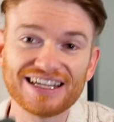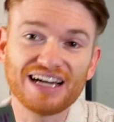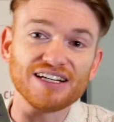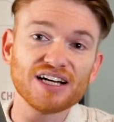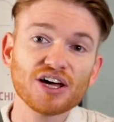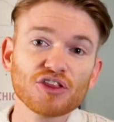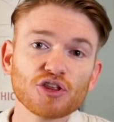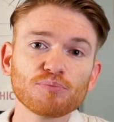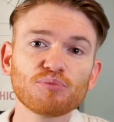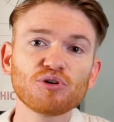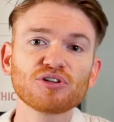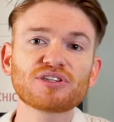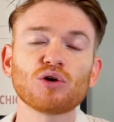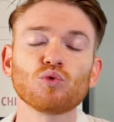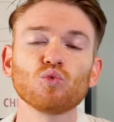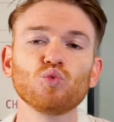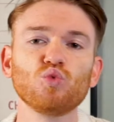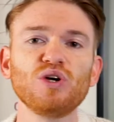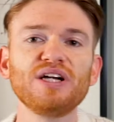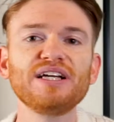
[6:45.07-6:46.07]
another book that
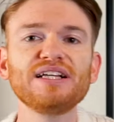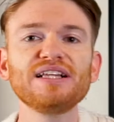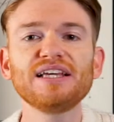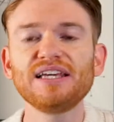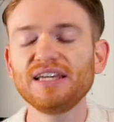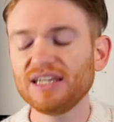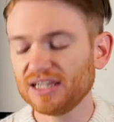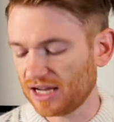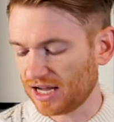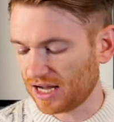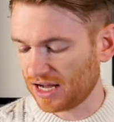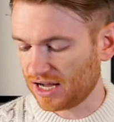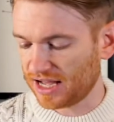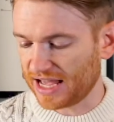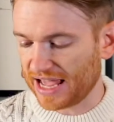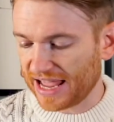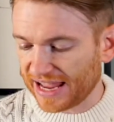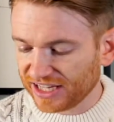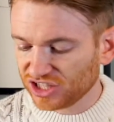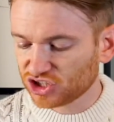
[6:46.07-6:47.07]
really
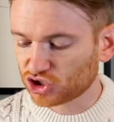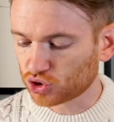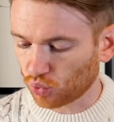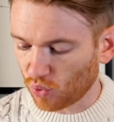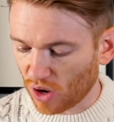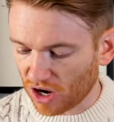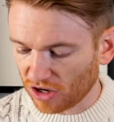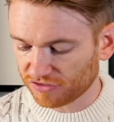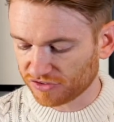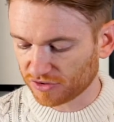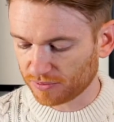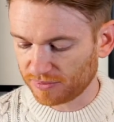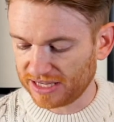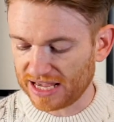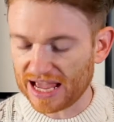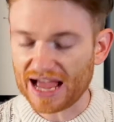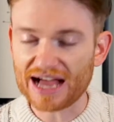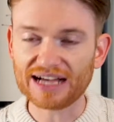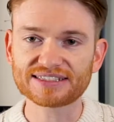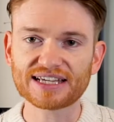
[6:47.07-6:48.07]
aged well for
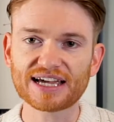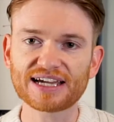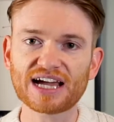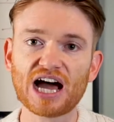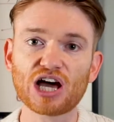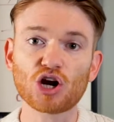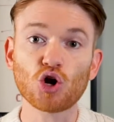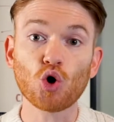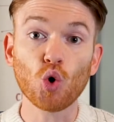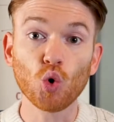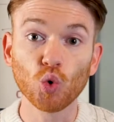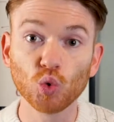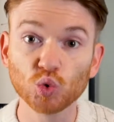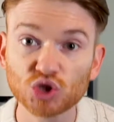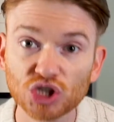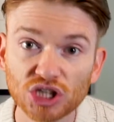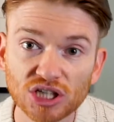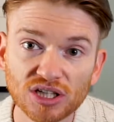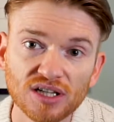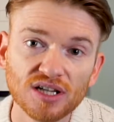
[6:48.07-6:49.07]
me as I got
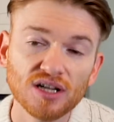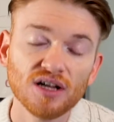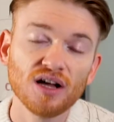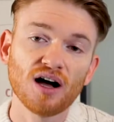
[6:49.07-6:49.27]
older.